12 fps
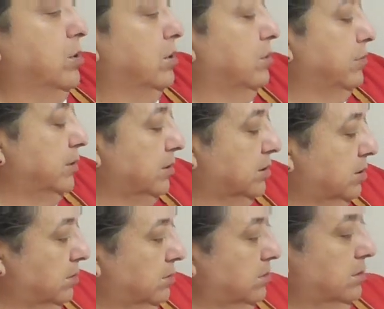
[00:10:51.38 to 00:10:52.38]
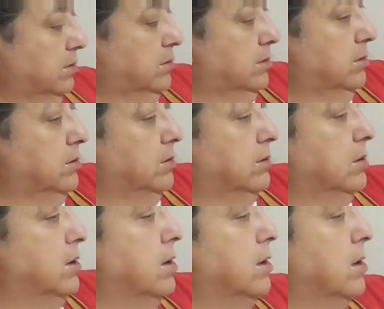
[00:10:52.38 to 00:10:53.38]
we're going to,
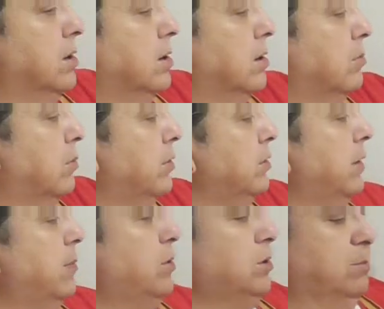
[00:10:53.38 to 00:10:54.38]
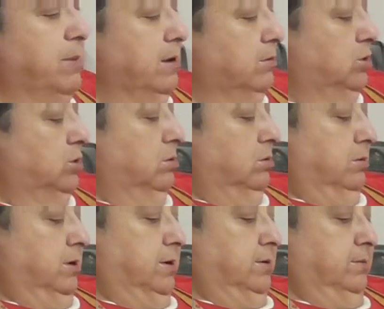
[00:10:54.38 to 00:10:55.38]
well, when do I put the powdered sugar
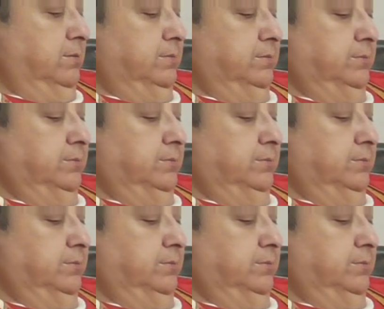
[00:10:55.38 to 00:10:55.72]
in?